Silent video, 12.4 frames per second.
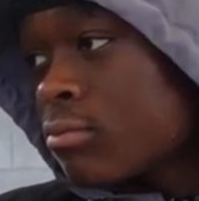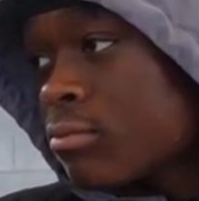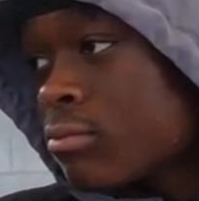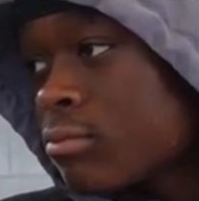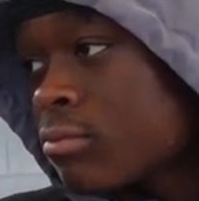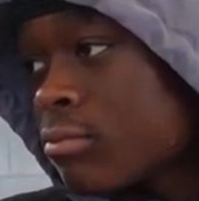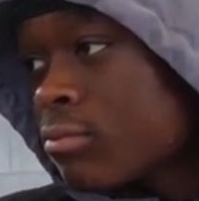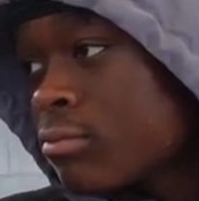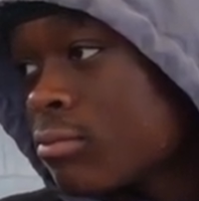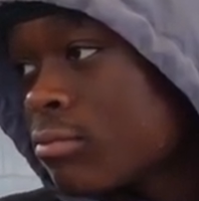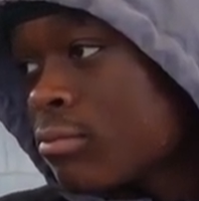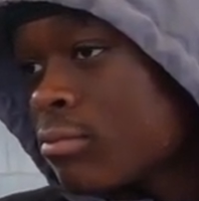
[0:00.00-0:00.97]

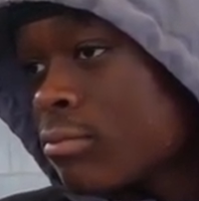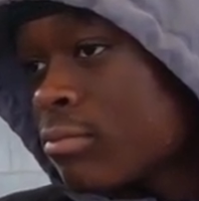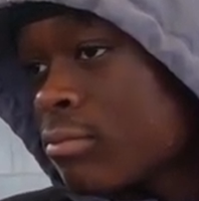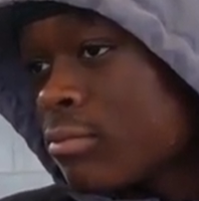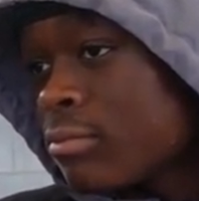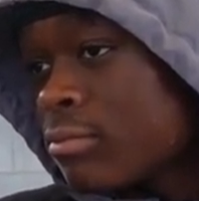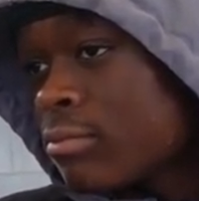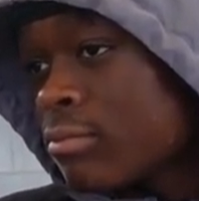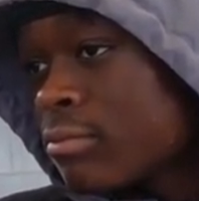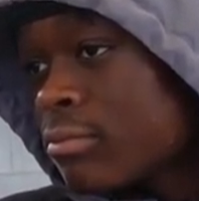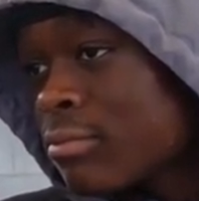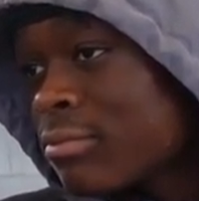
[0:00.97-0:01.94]

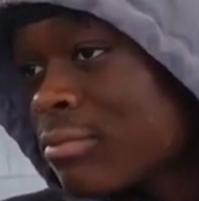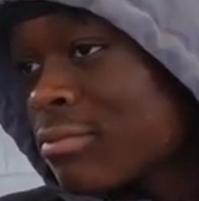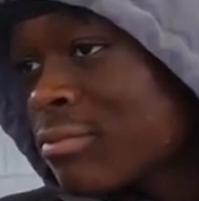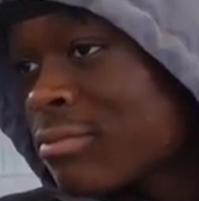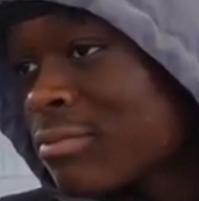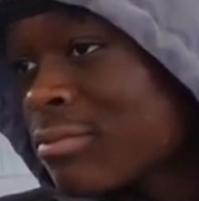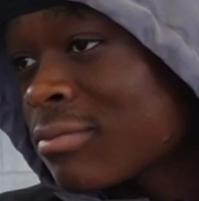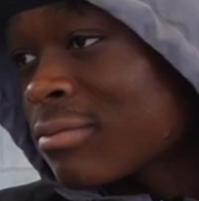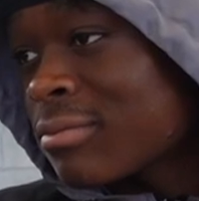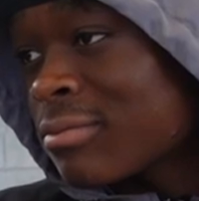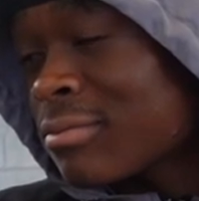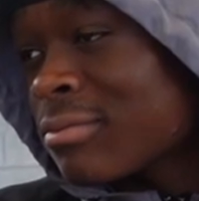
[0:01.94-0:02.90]

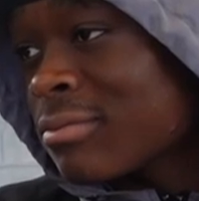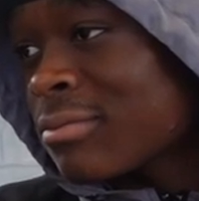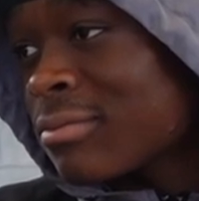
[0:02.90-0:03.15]
No words are spoken by the person on screen.